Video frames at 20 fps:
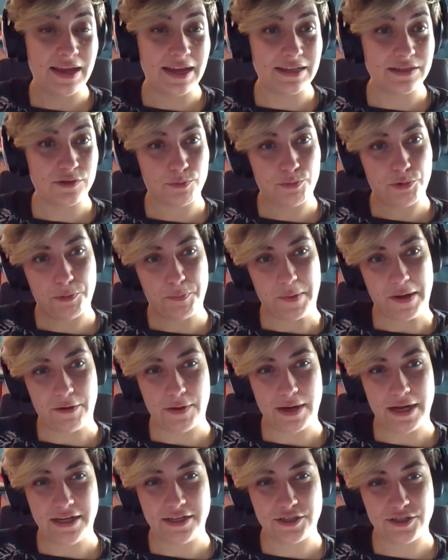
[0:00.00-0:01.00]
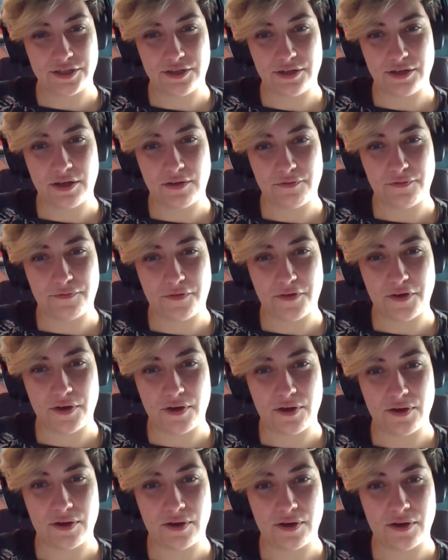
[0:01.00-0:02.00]
and the preparation of
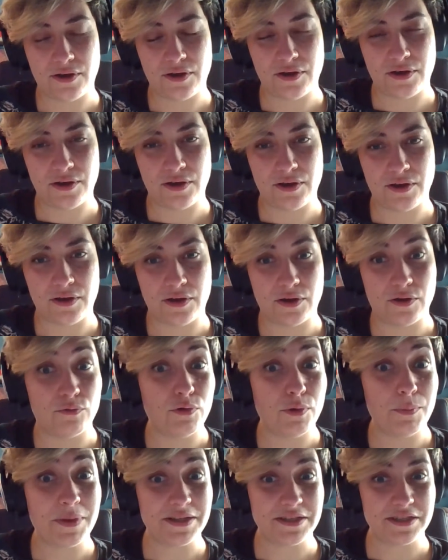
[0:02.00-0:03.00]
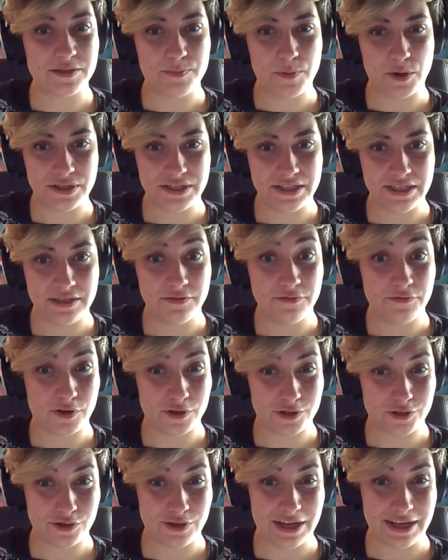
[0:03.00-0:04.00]
a woman's body
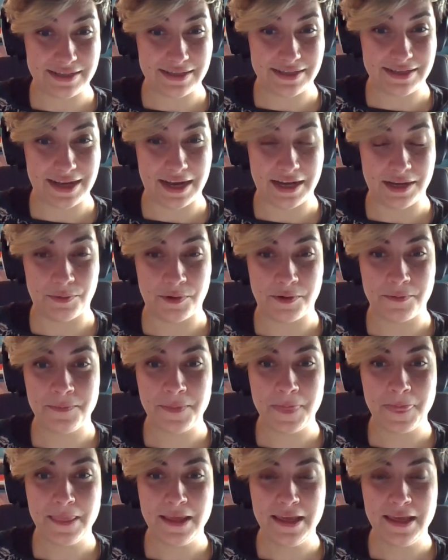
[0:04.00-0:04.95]
for the last time.